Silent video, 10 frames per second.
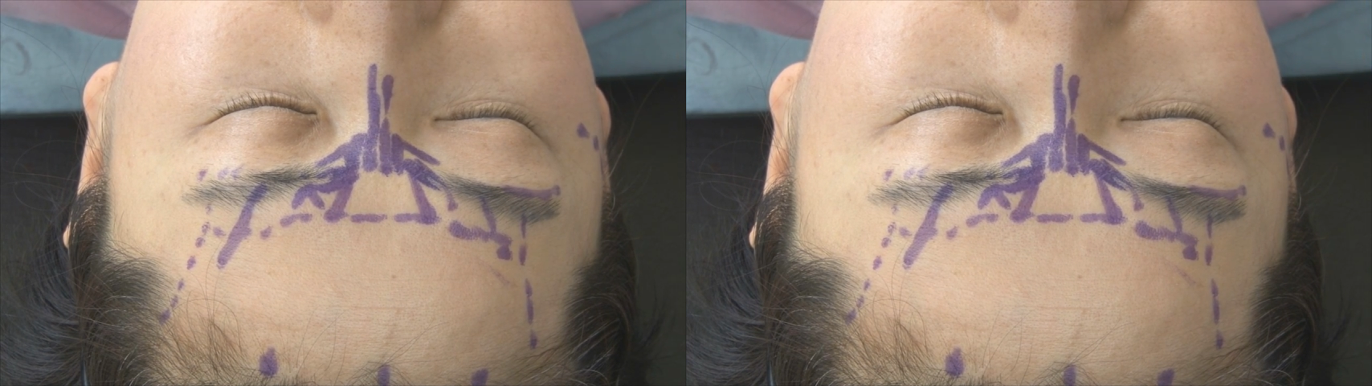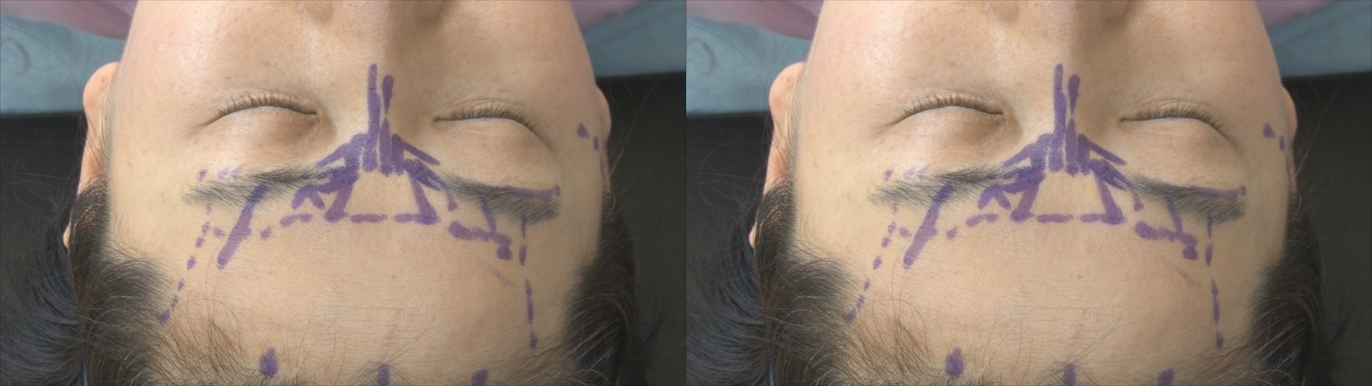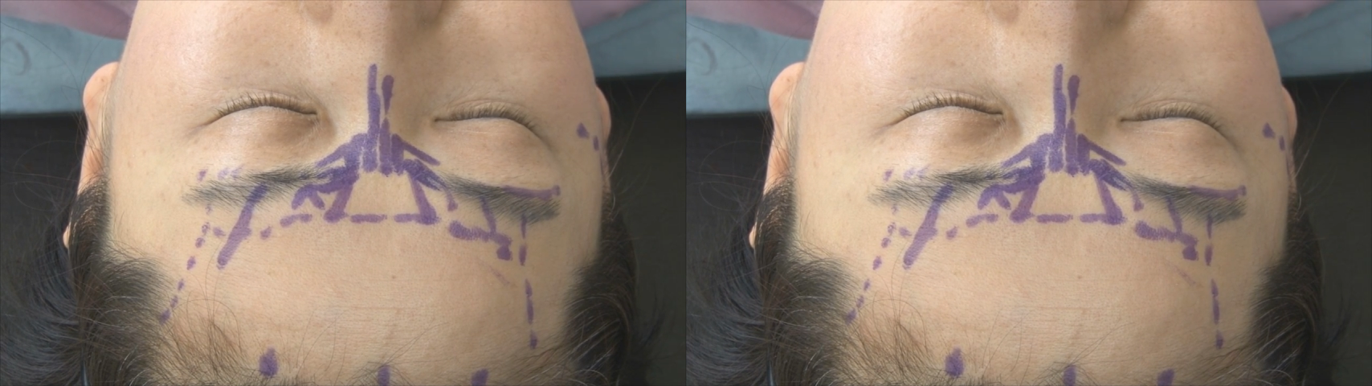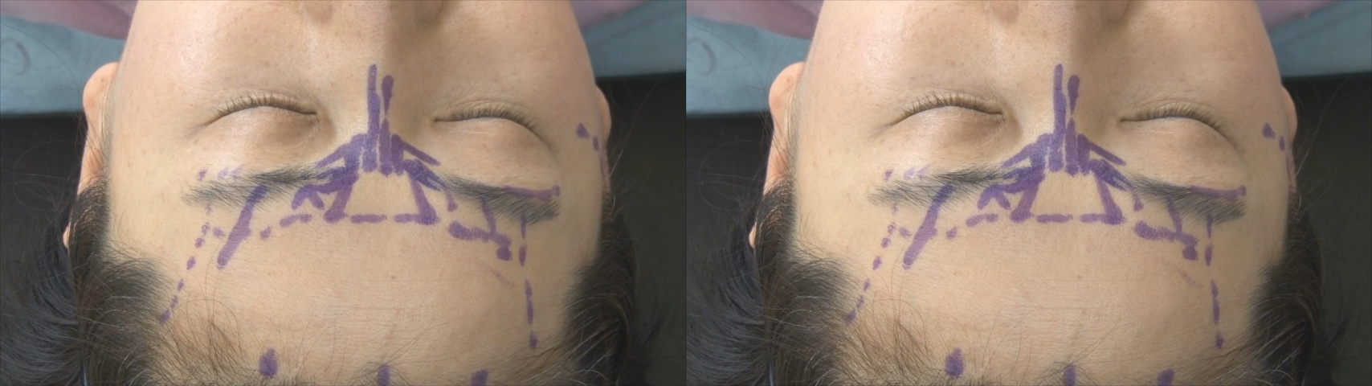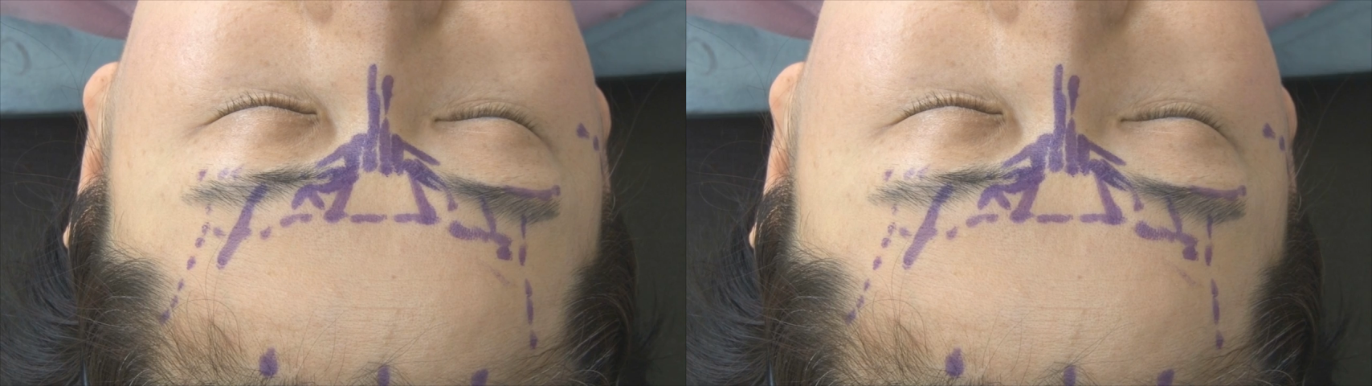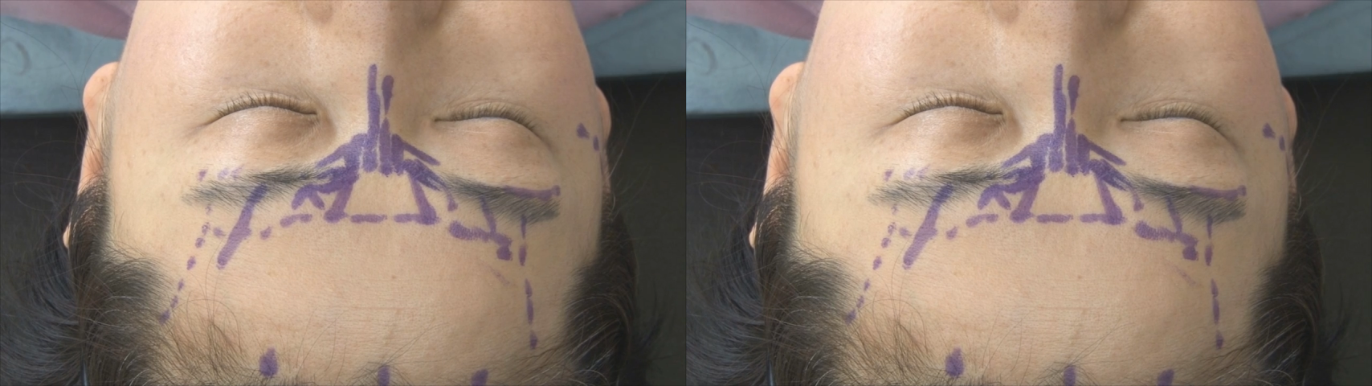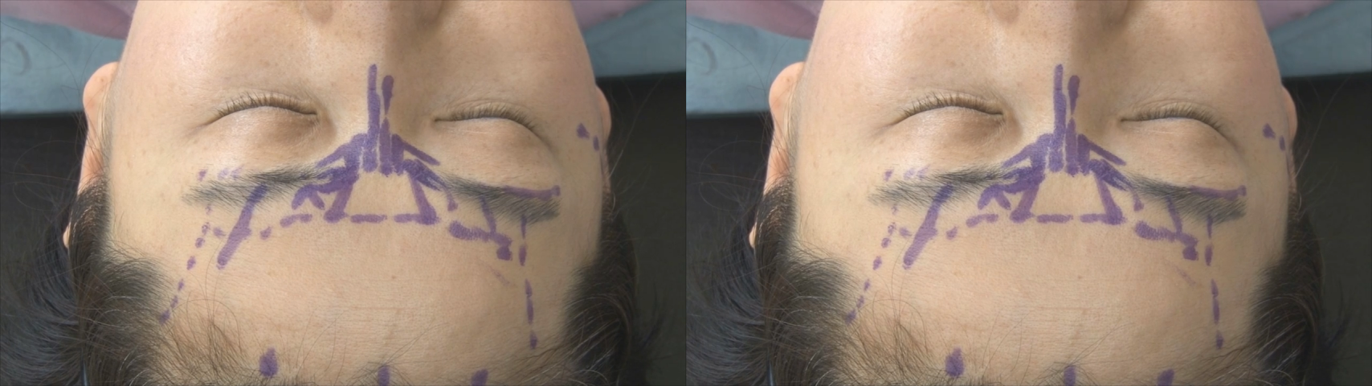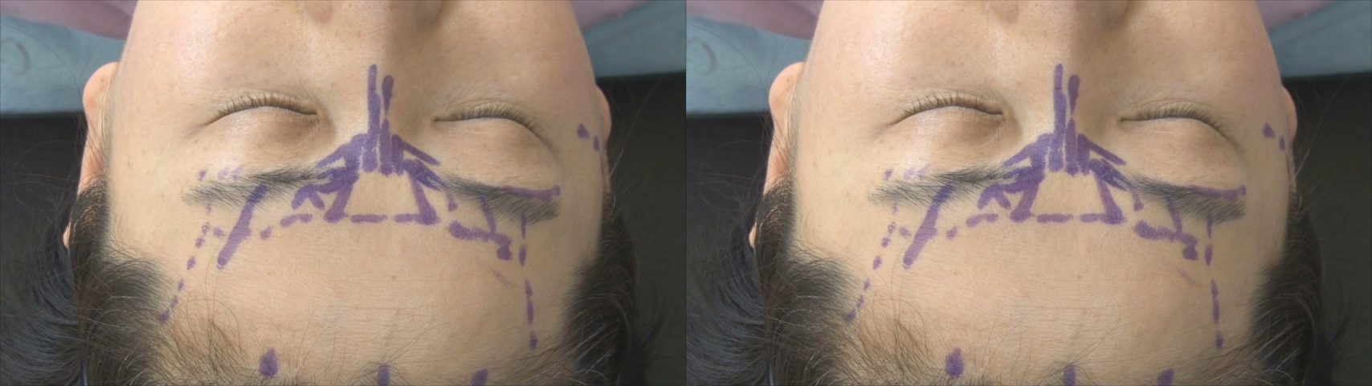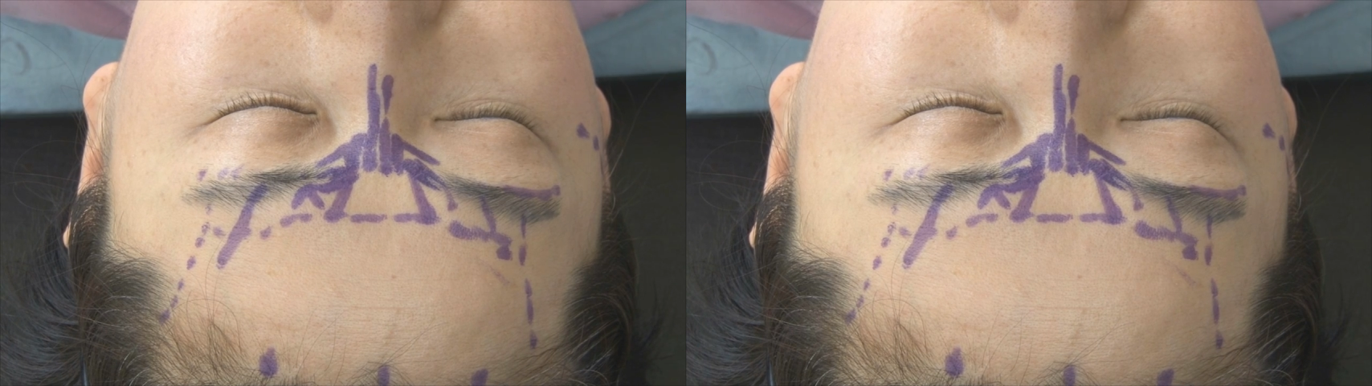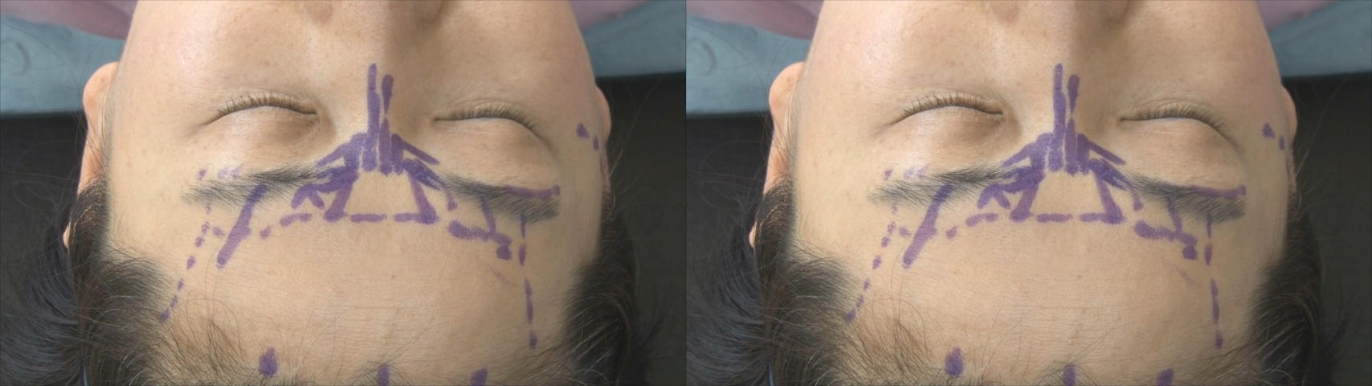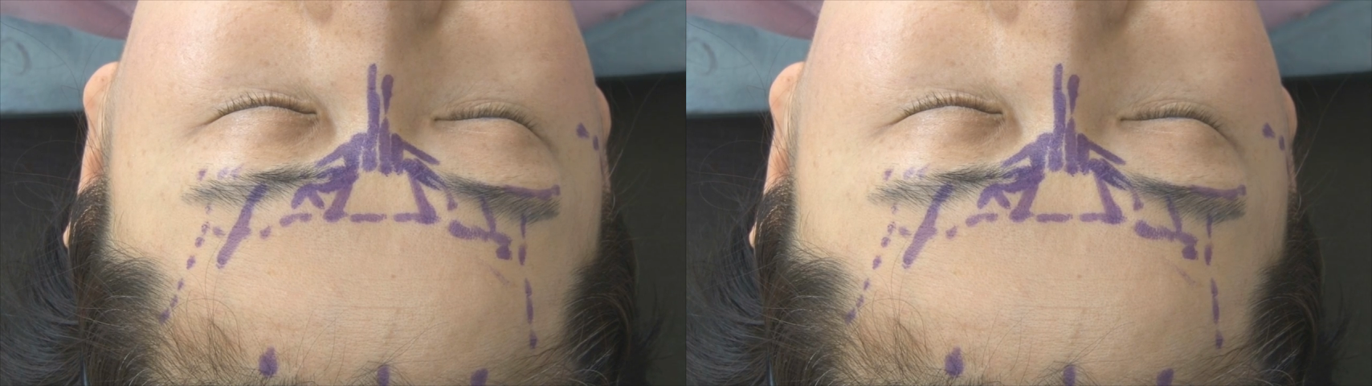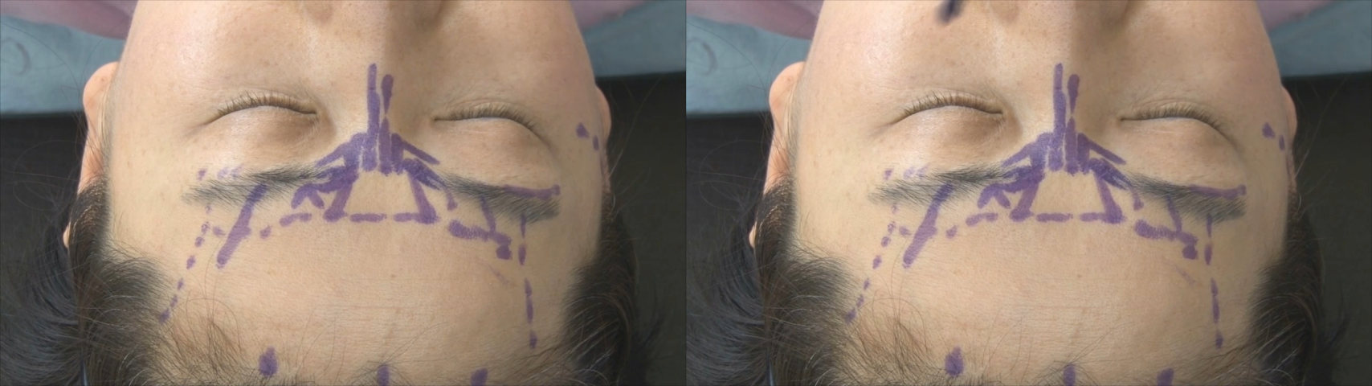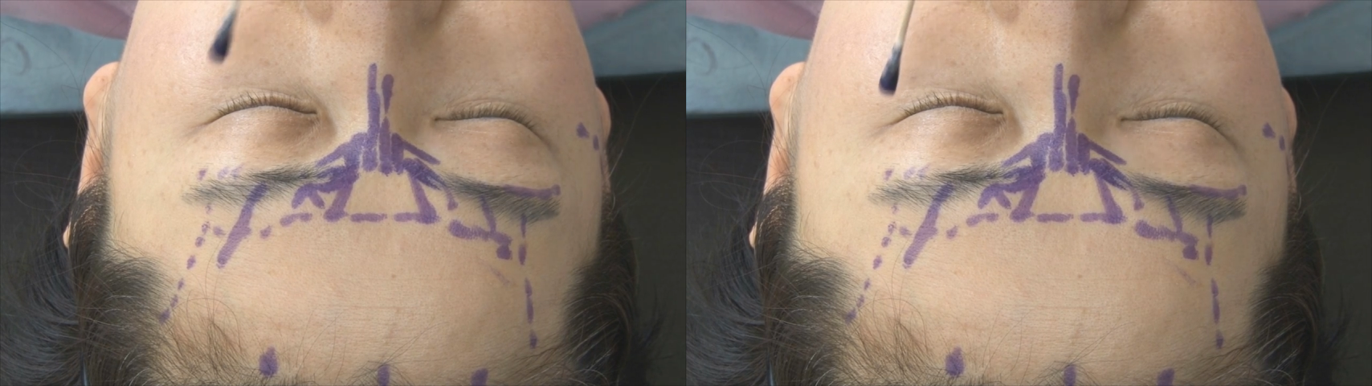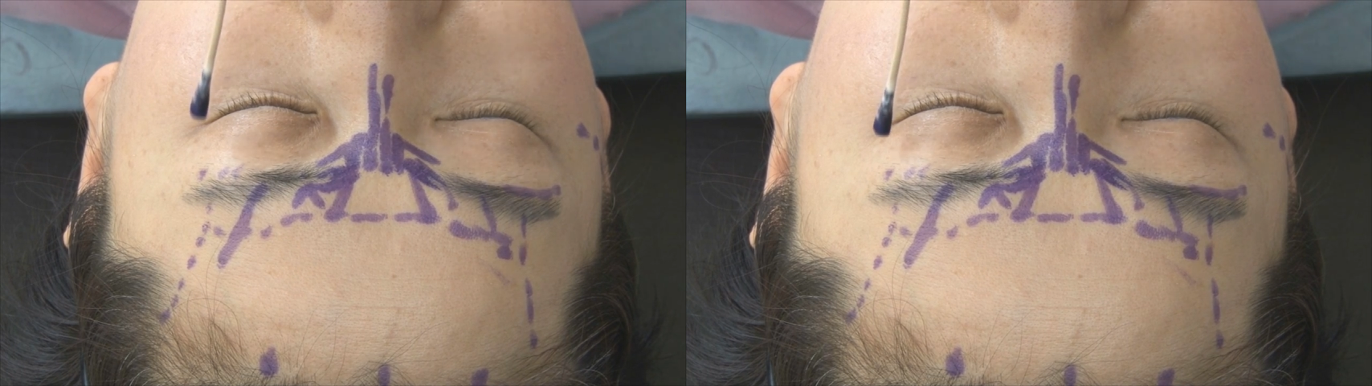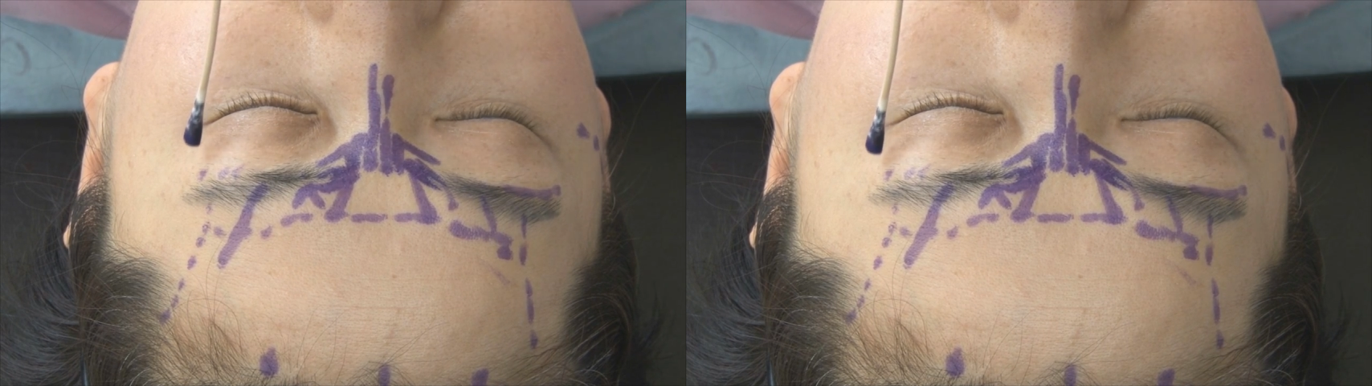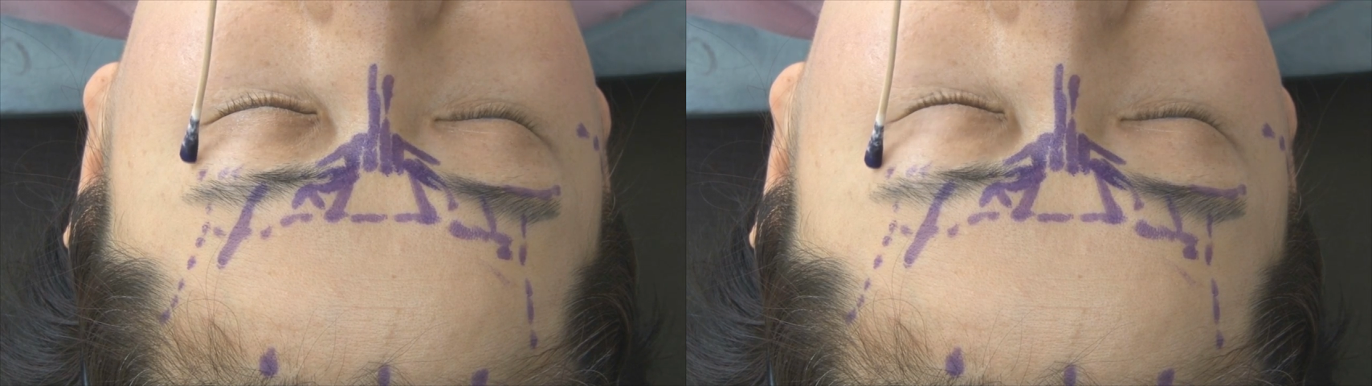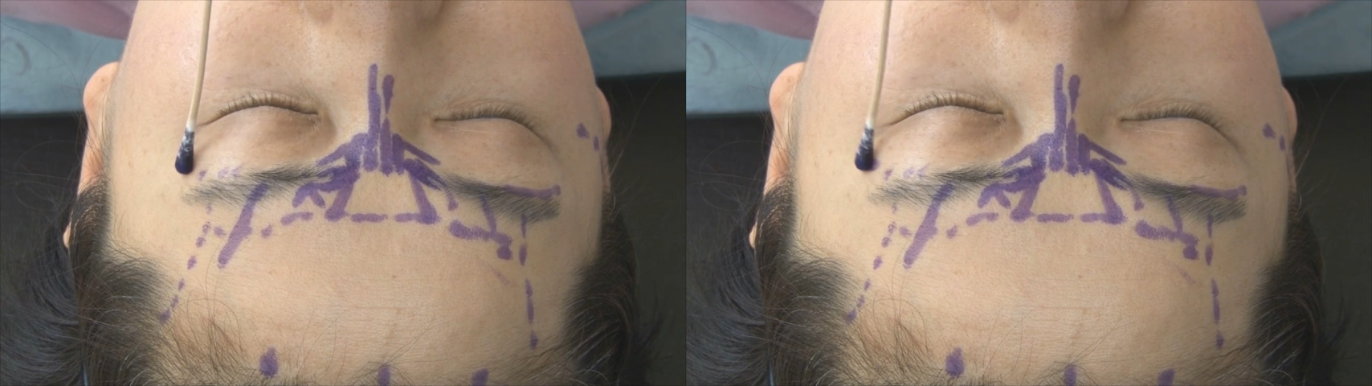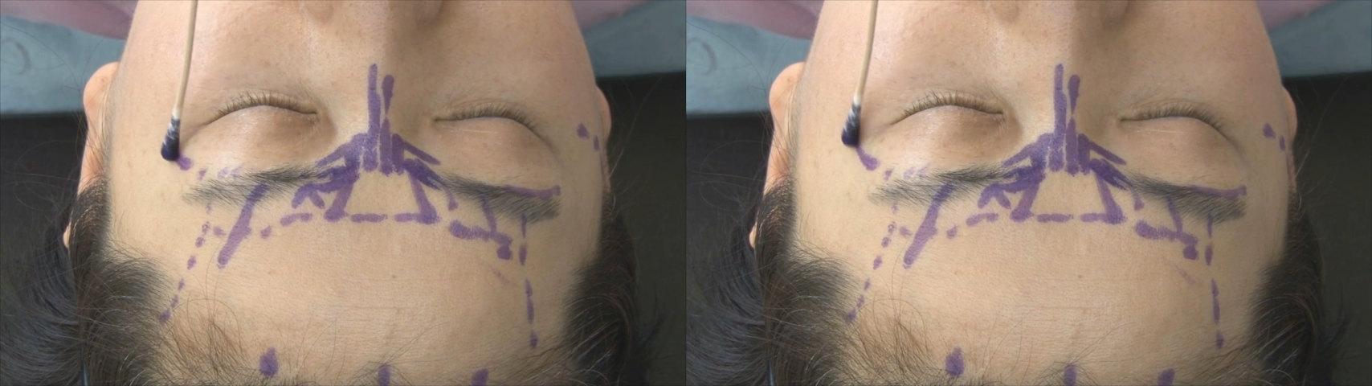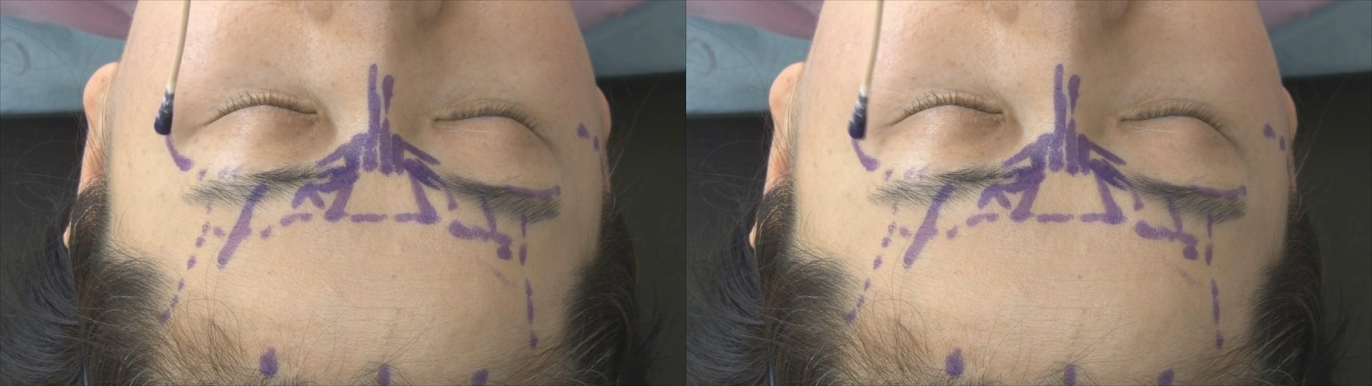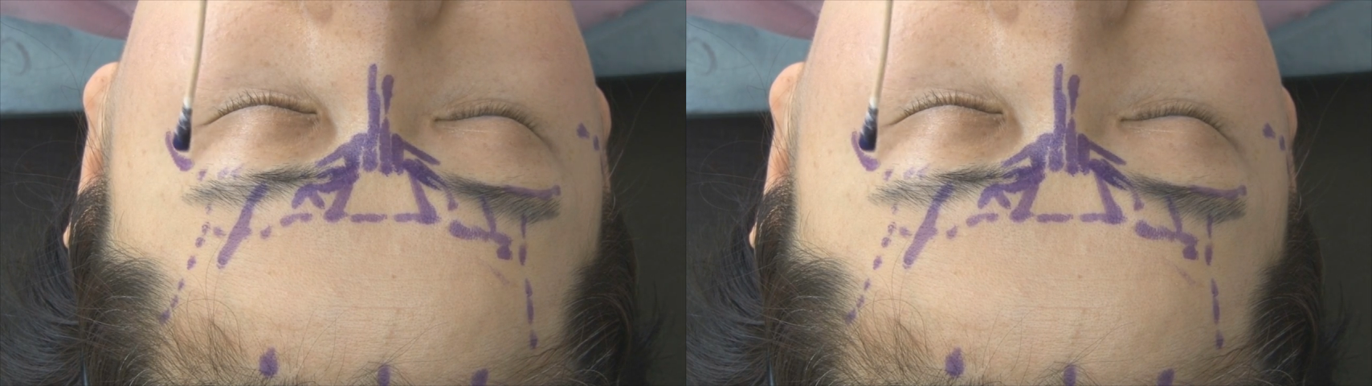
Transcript: No face is visible, so there are no lips to read.